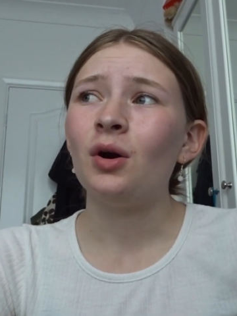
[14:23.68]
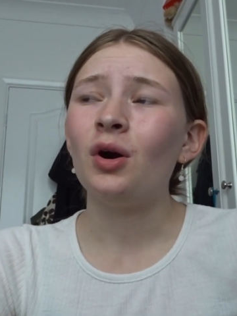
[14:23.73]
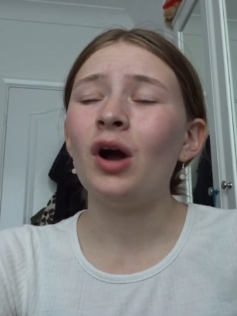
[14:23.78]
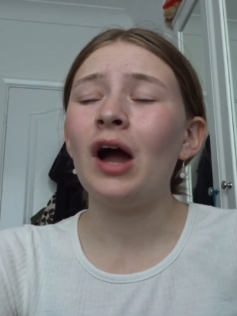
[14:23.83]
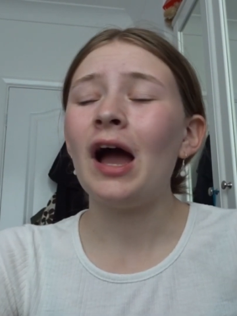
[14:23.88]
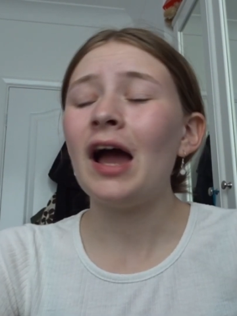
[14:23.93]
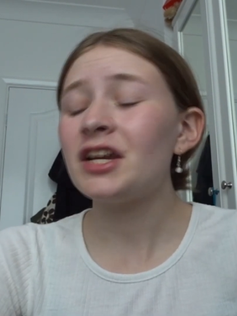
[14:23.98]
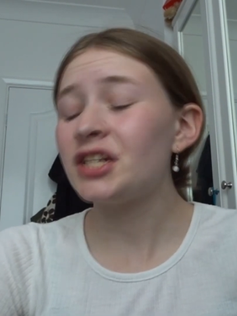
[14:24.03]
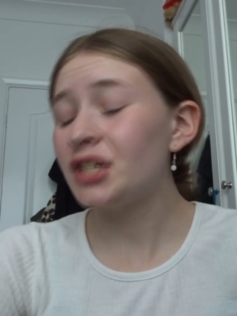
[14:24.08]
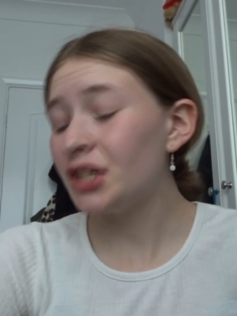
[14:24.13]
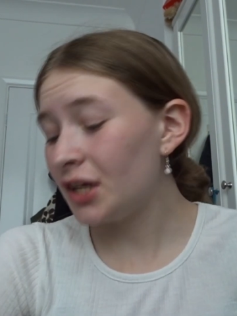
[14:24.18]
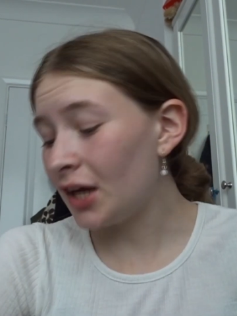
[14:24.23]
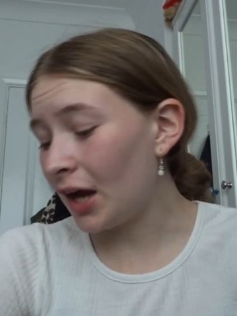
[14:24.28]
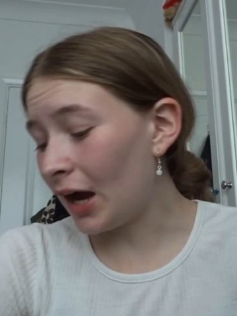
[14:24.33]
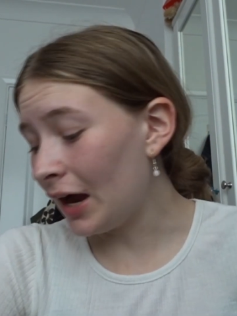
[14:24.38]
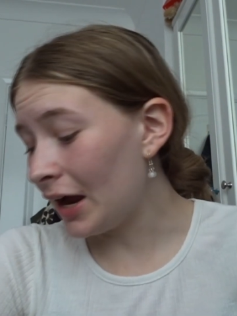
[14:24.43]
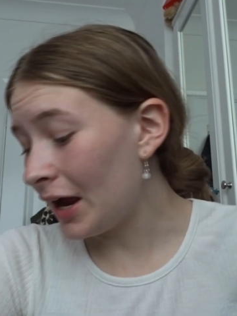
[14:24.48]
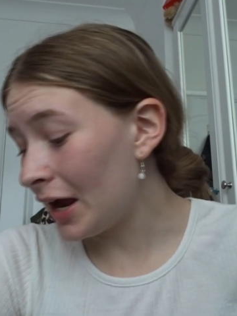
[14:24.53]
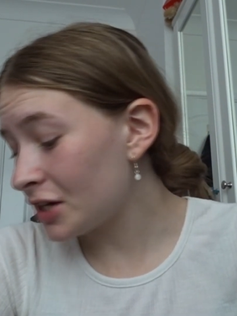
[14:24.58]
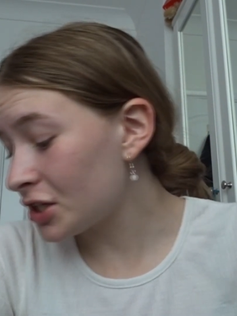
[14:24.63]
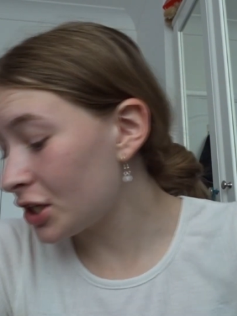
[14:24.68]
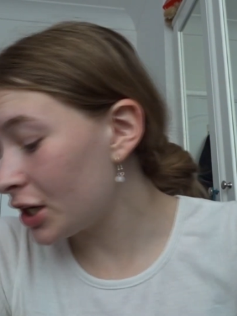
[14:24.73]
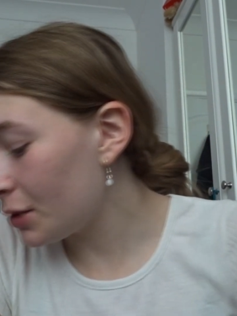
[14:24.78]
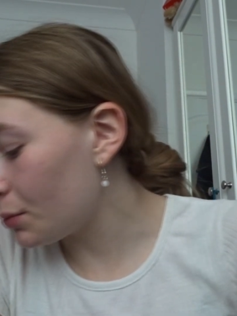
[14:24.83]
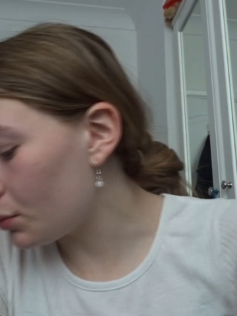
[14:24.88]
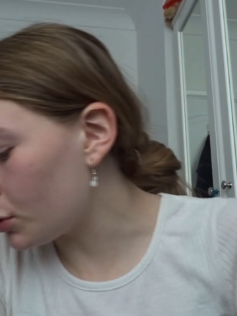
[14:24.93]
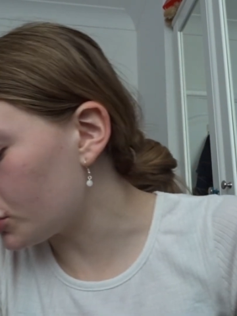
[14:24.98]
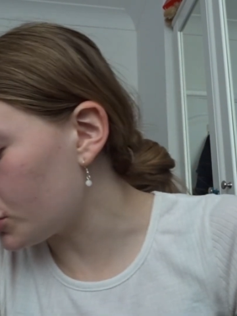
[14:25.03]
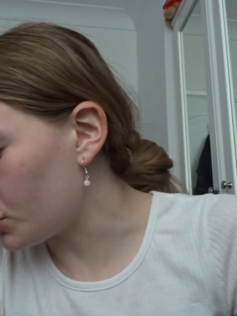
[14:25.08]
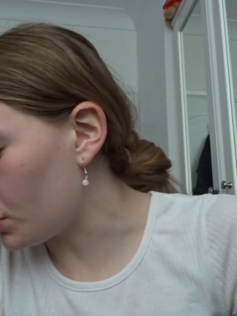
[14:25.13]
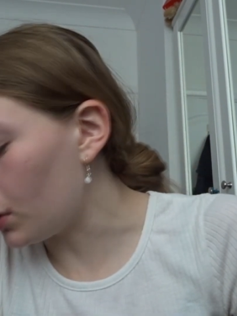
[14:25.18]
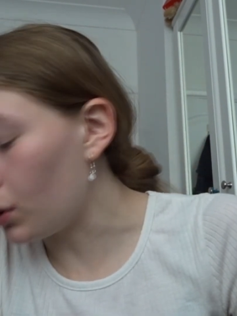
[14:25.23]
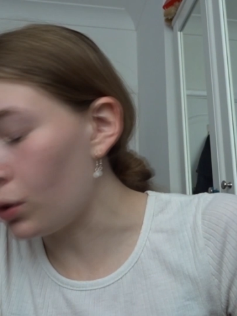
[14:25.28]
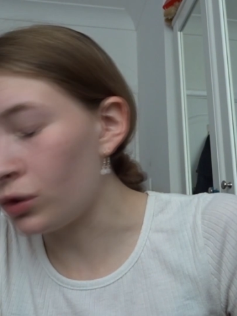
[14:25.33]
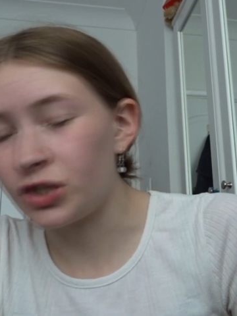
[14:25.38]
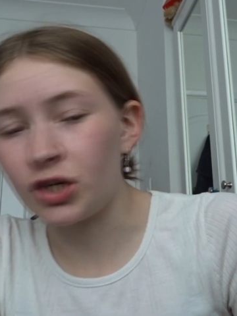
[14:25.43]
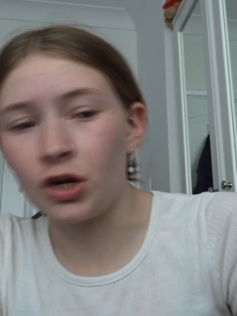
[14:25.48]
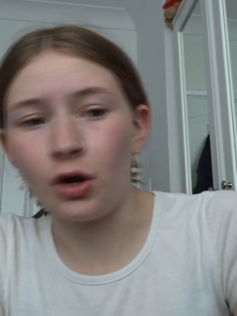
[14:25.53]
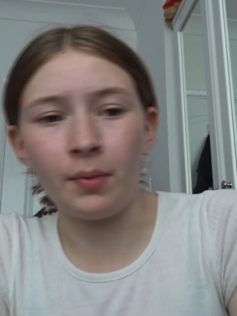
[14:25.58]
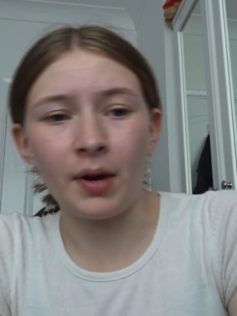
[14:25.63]
I actually would do a
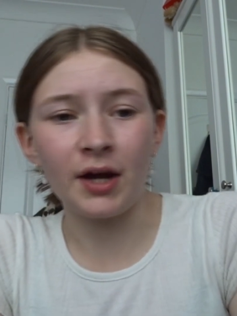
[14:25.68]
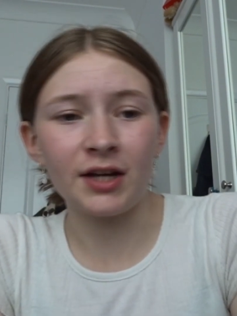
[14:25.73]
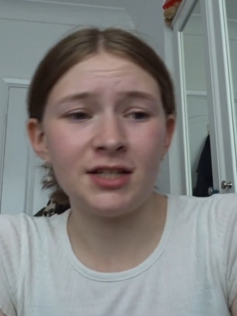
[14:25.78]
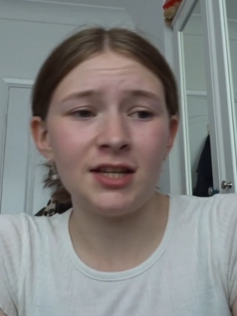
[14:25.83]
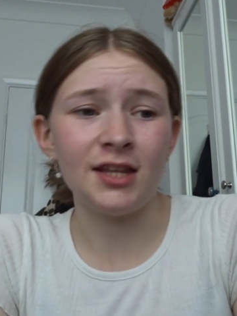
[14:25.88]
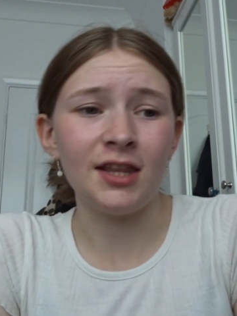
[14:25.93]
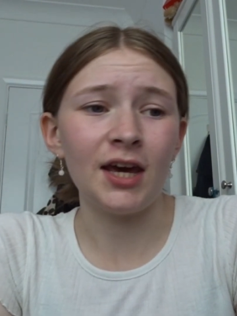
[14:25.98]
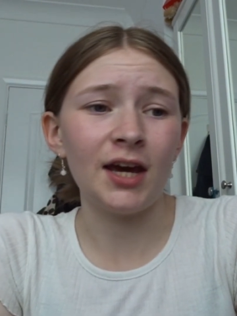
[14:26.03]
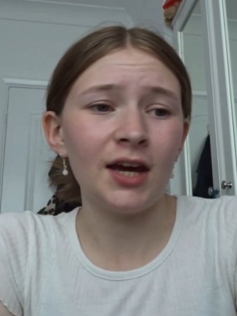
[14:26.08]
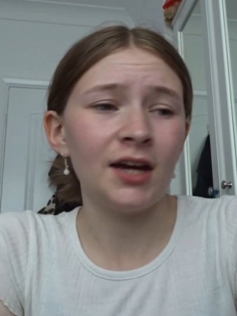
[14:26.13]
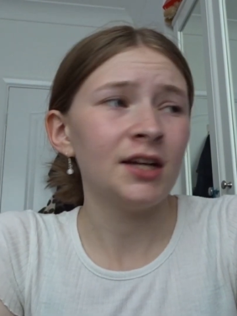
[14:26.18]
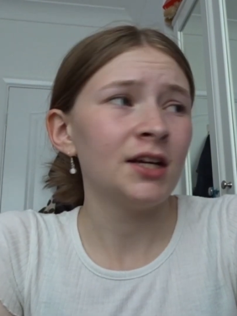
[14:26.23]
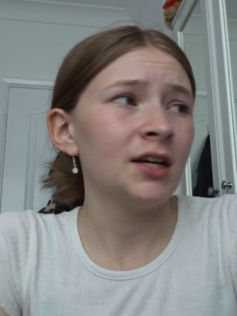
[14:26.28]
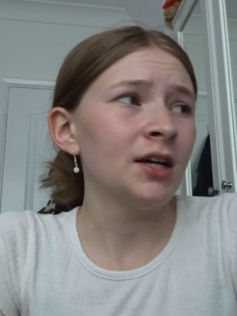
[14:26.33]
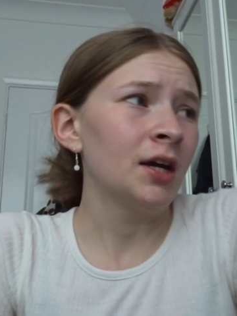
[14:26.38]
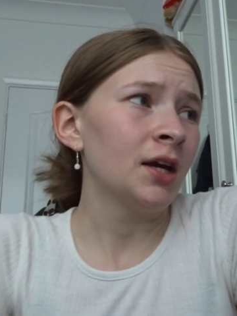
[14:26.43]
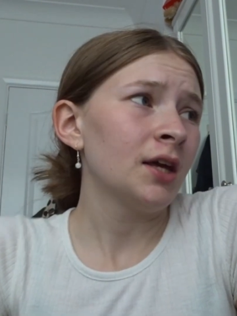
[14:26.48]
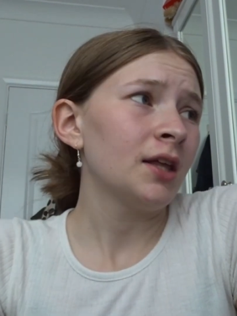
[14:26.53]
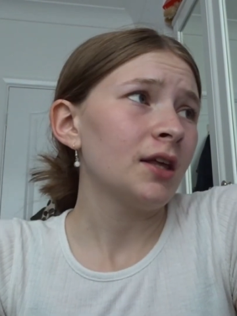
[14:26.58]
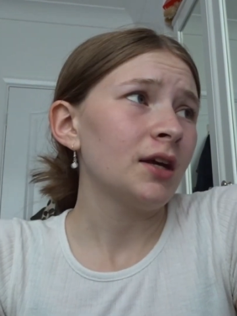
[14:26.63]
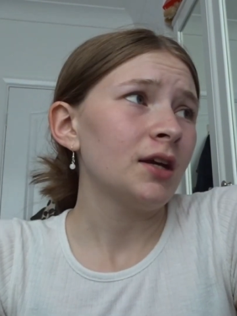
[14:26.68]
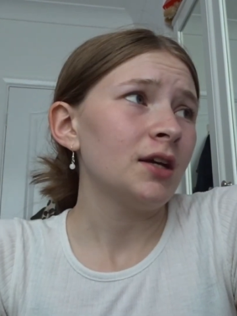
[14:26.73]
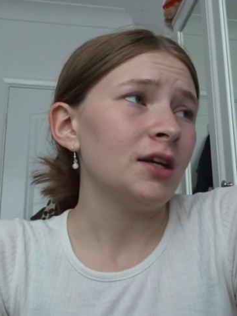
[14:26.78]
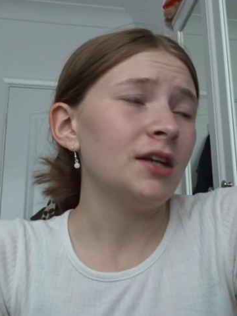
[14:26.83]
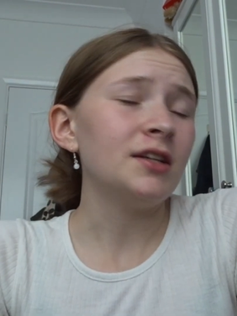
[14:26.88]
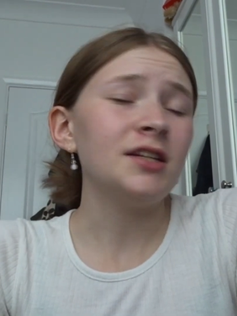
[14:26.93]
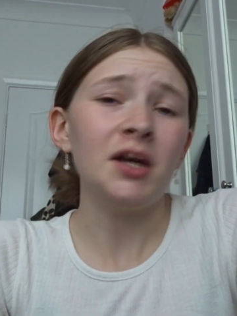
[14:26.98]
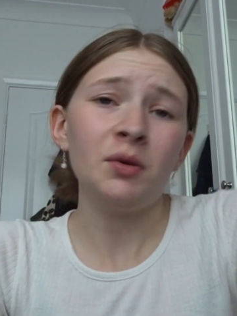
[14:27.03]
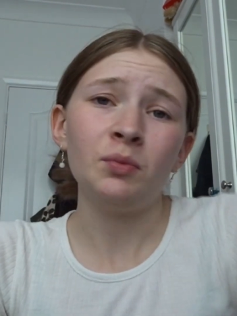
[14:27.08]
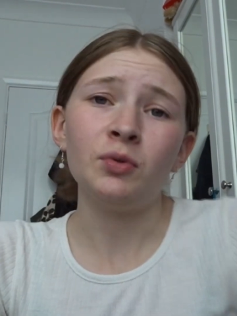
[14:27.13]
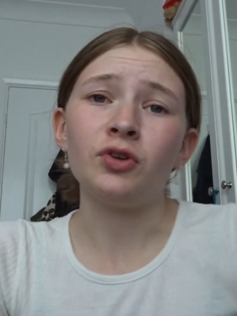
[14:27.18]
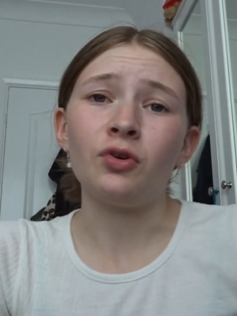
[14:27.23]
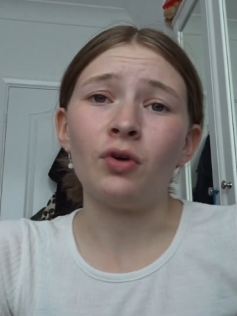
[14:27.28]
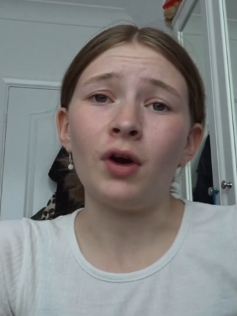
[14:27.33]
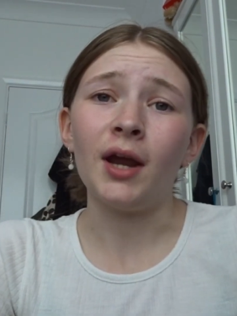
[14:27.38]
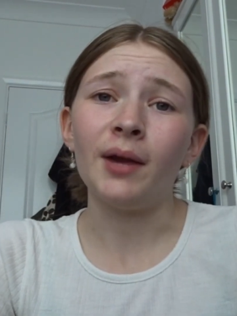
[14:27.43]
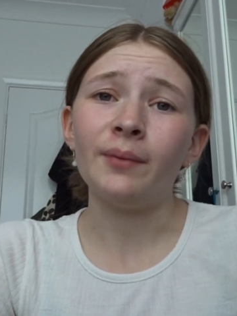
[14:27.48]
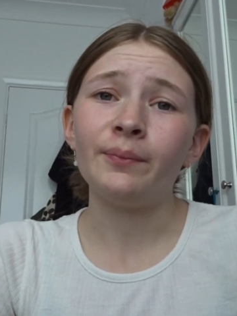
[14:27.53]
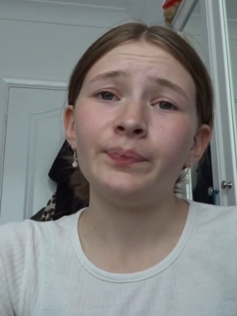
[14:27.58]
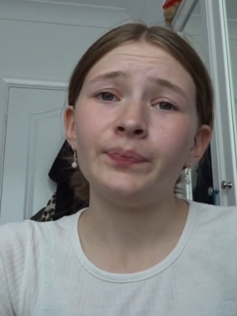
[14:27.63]
lot to go back to there. Year 10 was
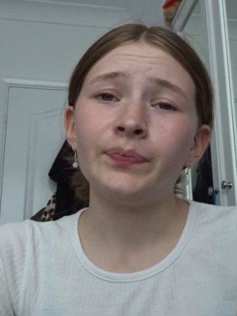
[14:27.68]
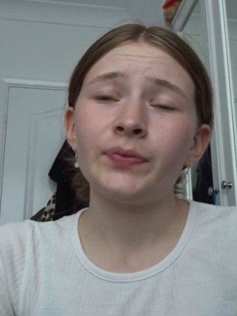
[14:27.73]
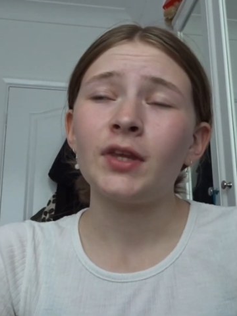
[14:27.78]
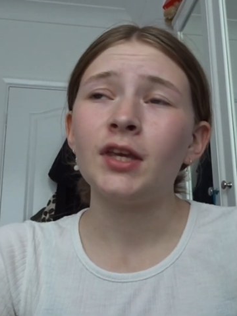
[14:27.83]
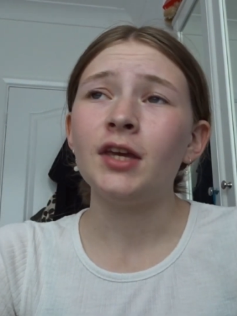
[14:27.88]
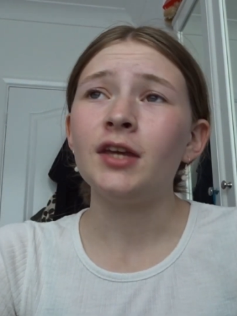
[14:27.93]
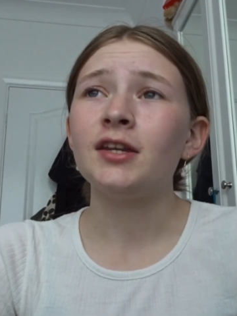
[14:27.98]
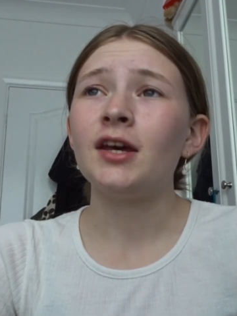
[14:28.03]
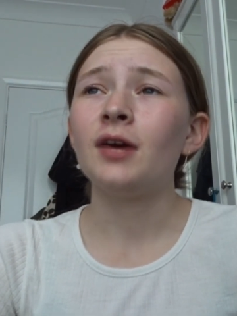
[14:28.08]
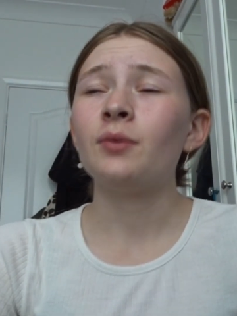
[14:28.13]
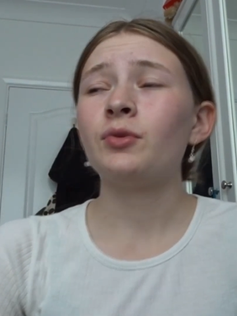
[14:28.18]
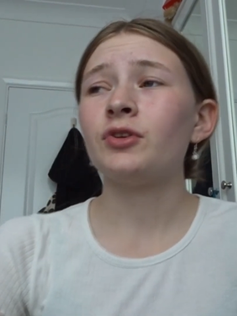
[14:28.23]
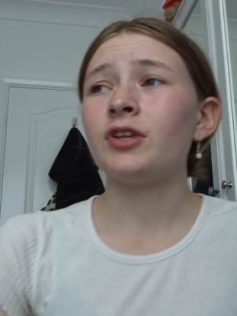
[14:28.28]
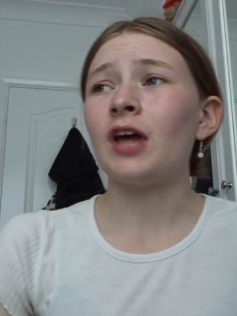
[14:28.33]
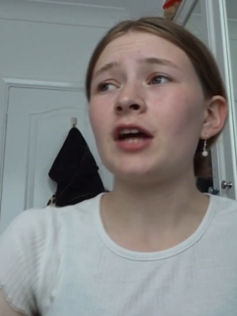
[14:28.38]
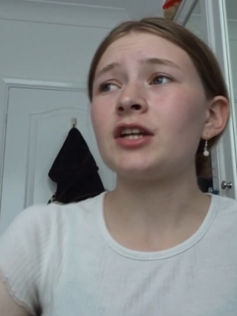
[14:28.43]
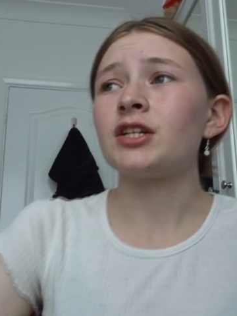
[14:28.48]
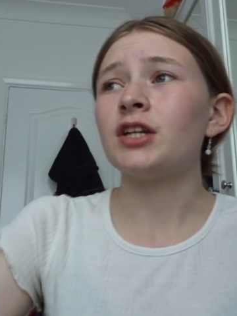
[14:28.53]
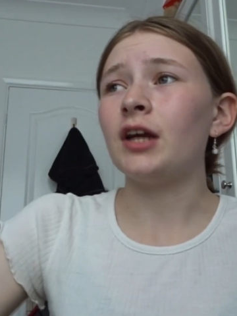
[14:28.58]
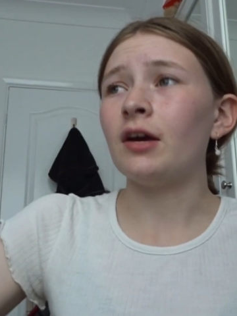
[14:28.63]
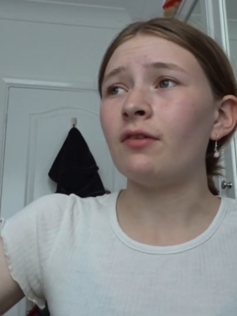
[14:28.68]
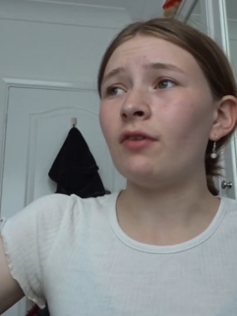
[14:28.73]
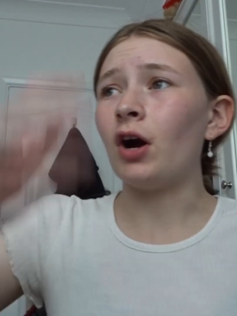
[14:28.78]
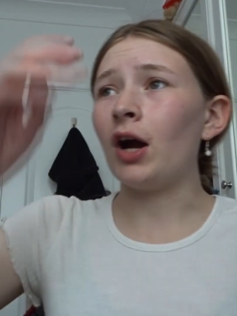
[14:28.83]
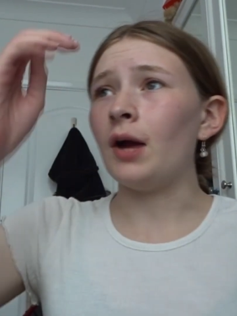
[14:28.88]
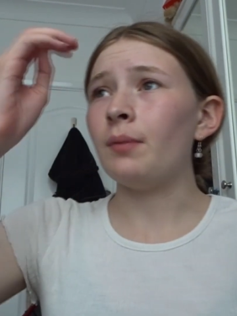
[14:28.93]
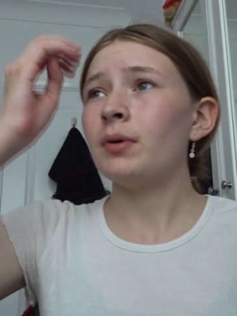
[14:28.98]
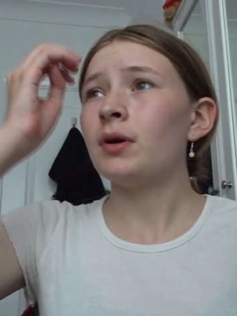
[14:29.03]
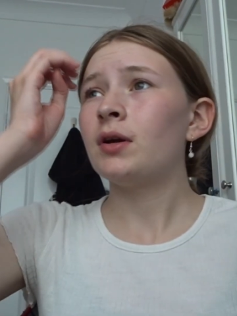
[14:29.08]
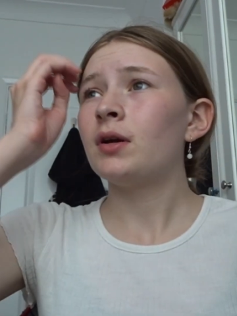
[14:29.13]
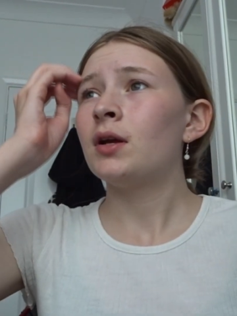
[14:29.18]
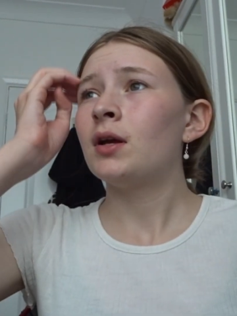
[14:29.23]
great. Year 10 was actually a vibe.